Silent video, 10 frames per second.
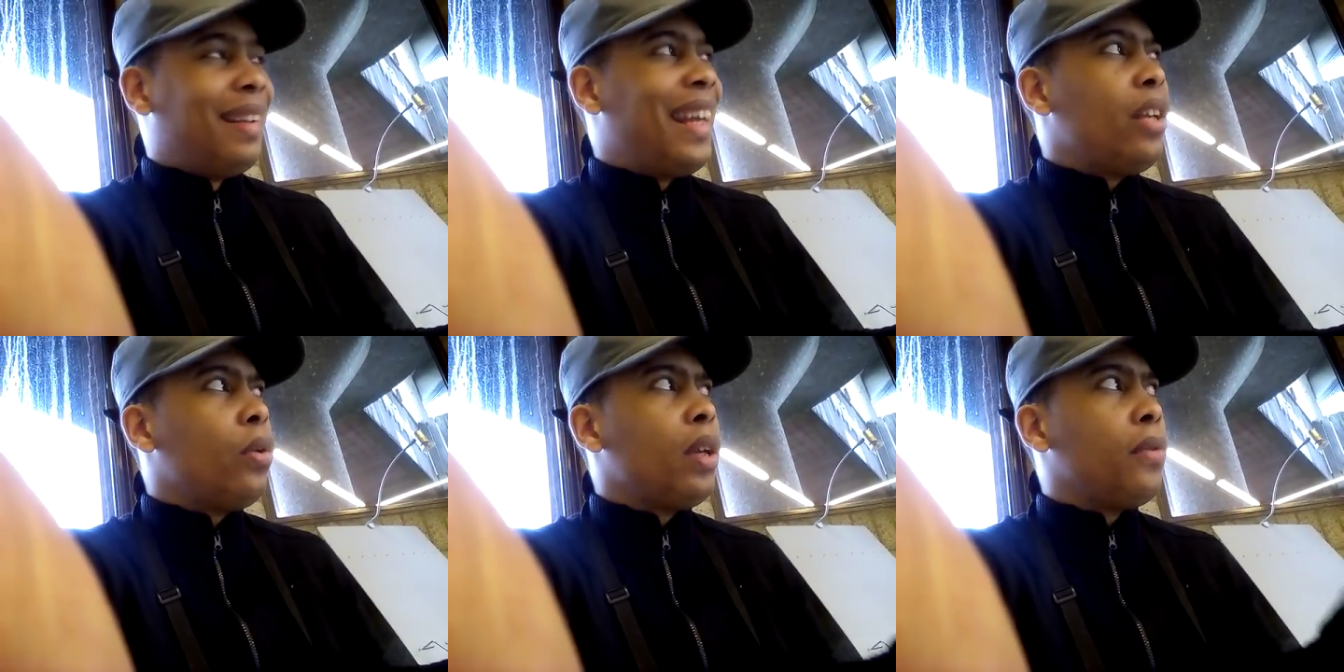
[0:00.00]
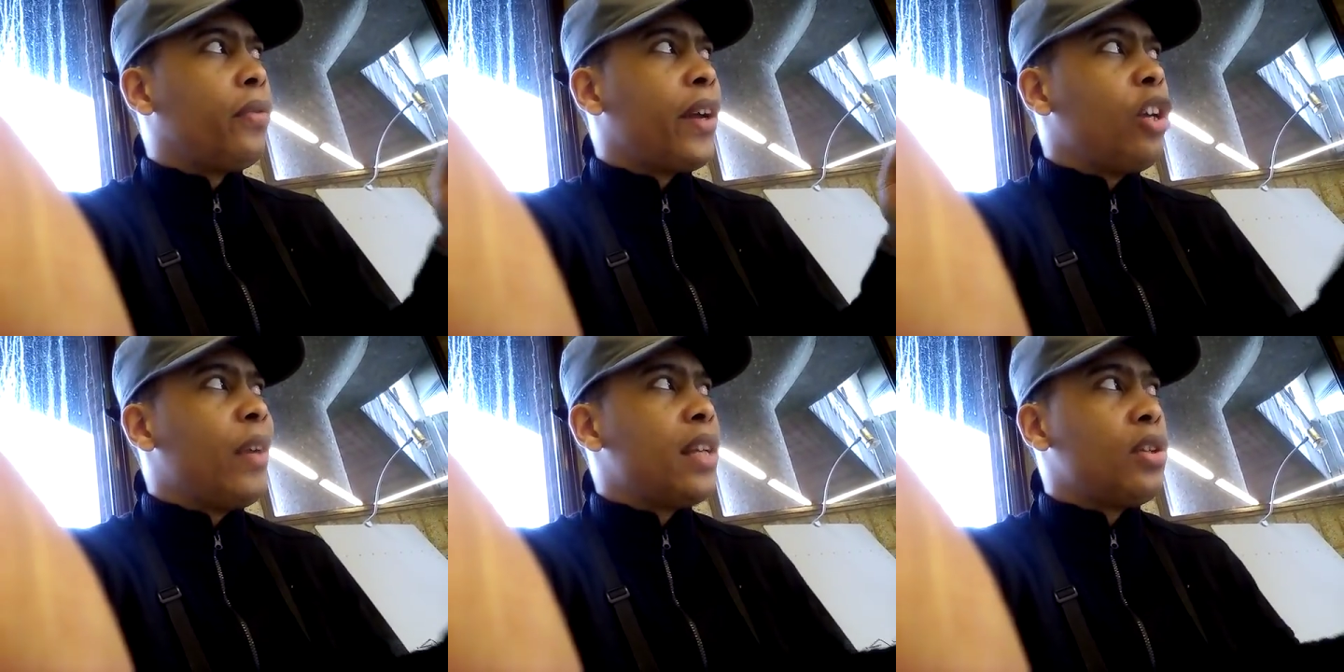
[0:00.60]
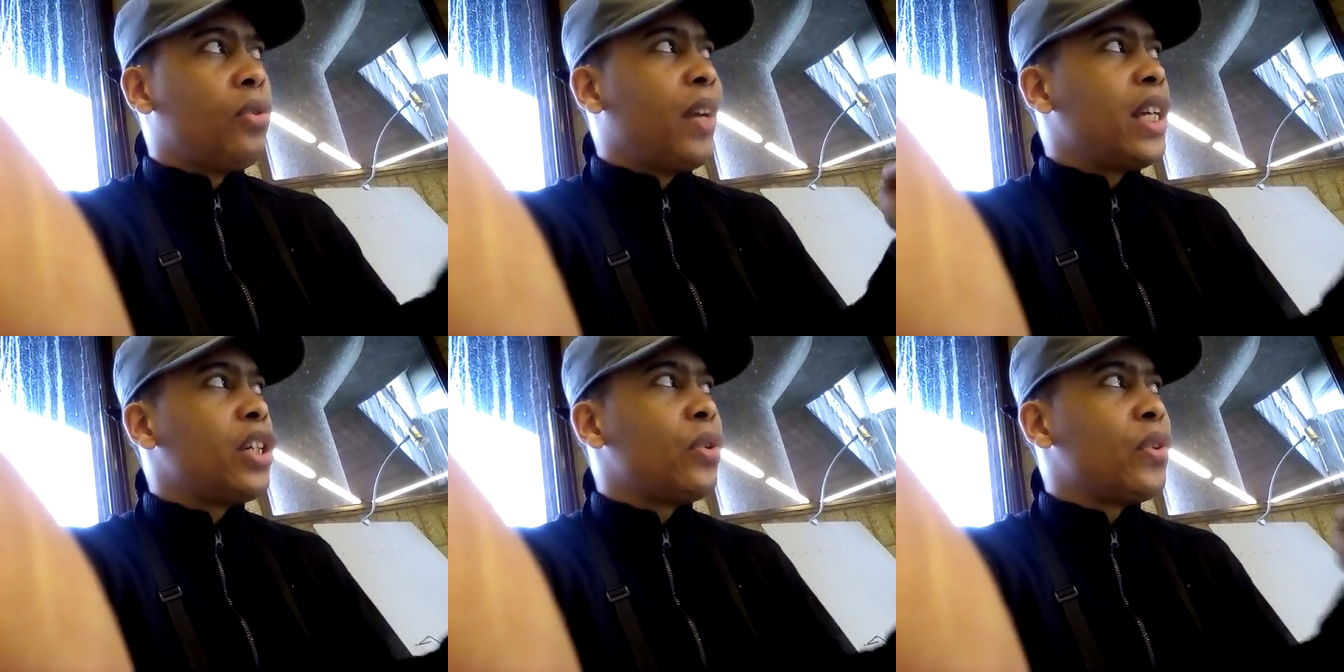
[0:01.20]
they don't evaluate the
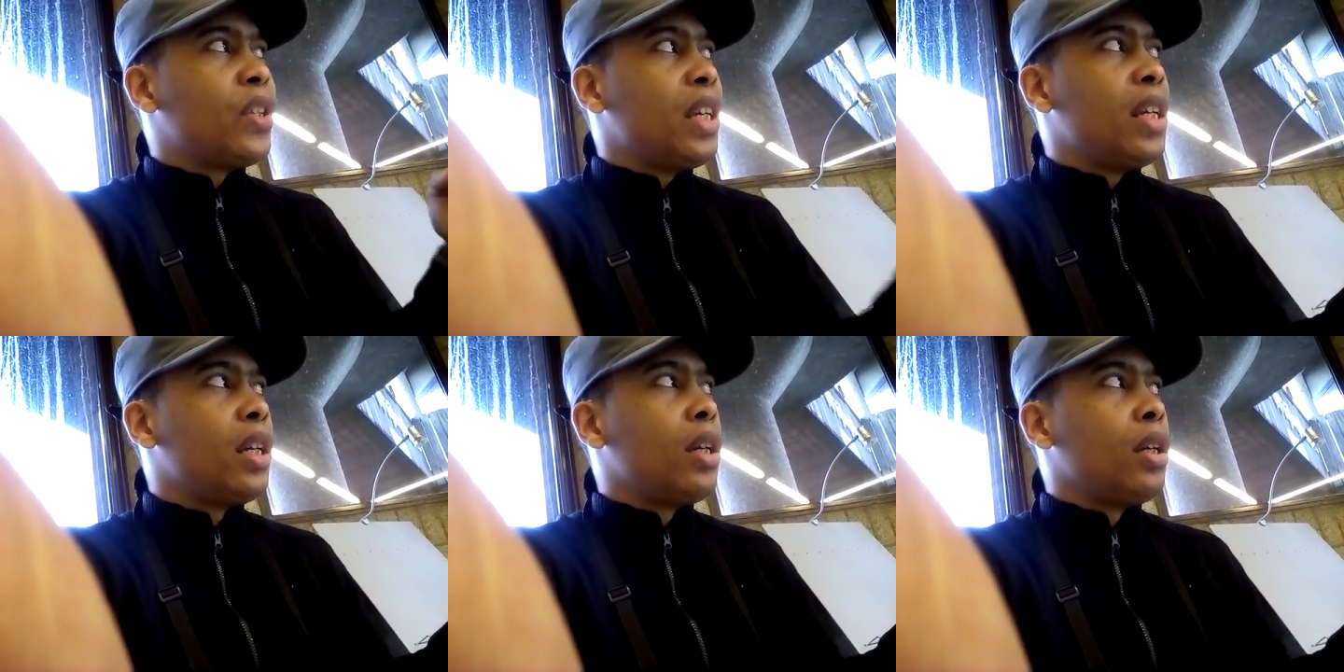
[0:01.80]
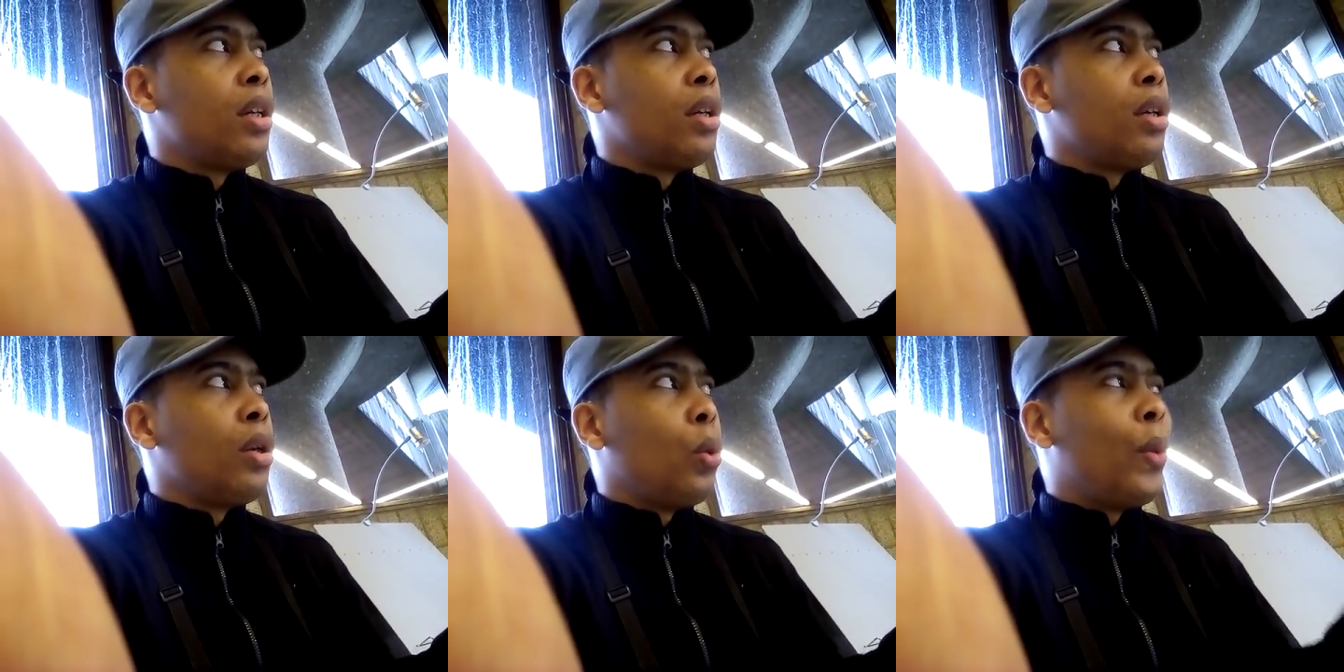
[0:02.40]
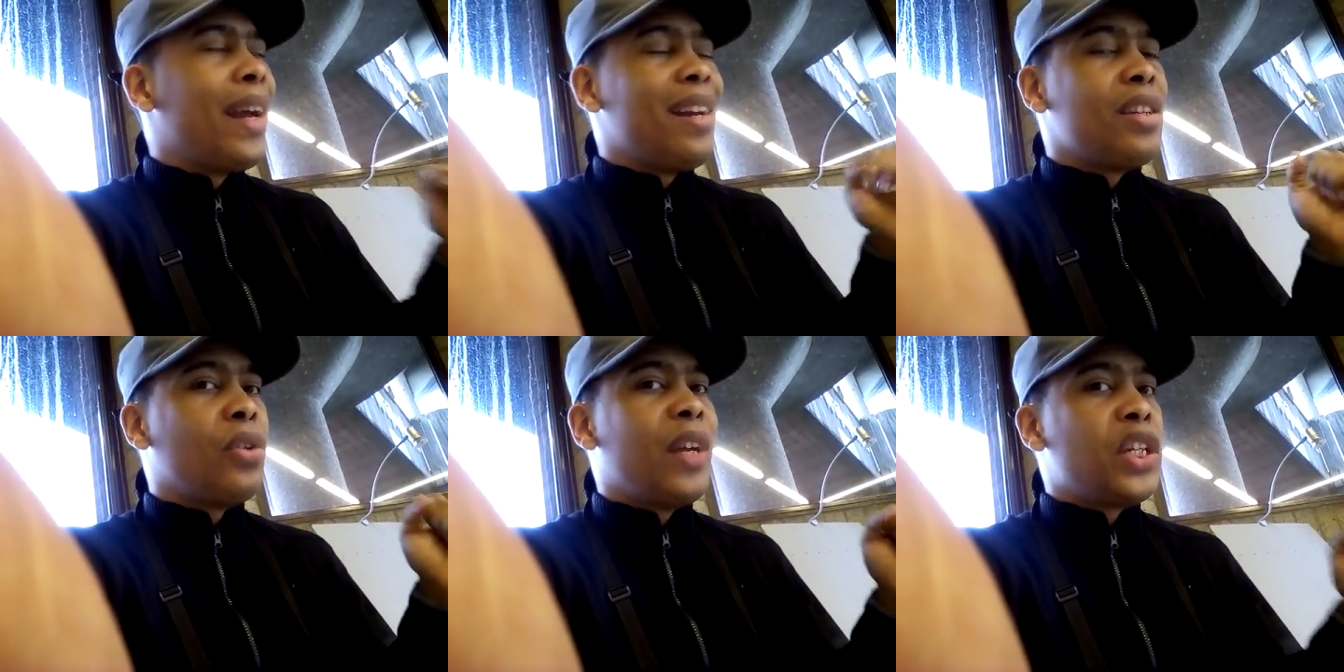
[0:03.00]
situation to see whether the
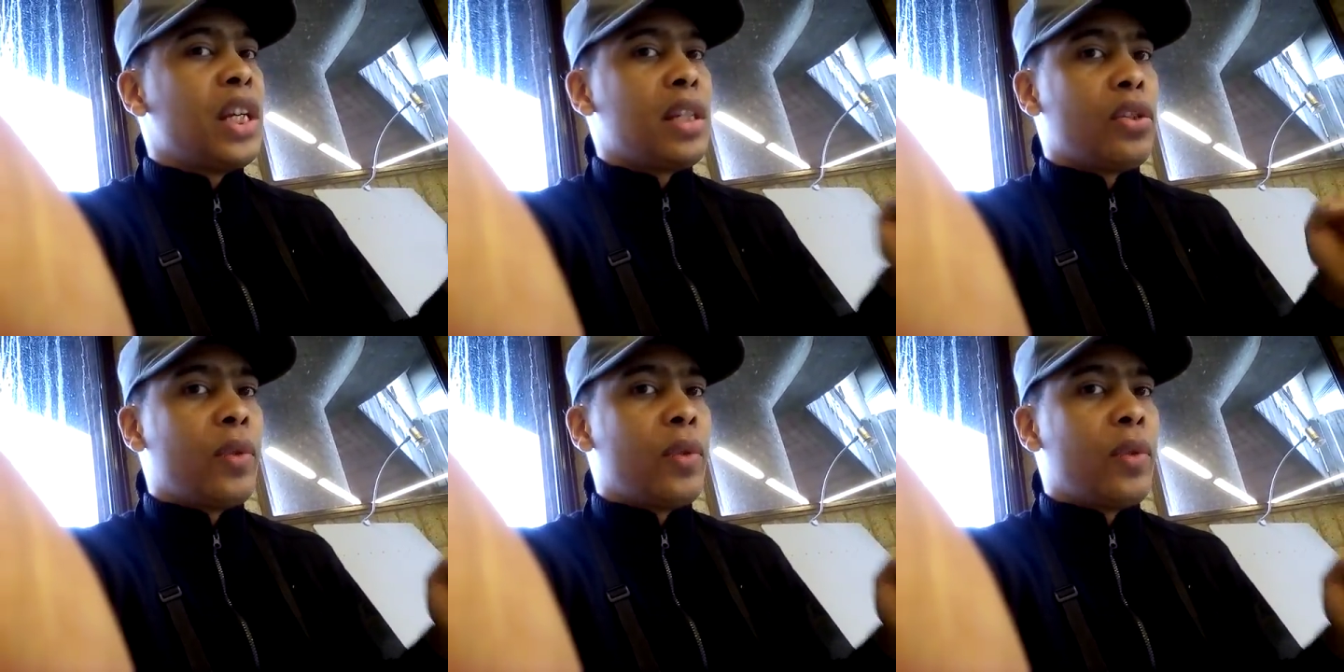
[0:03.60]
situation is a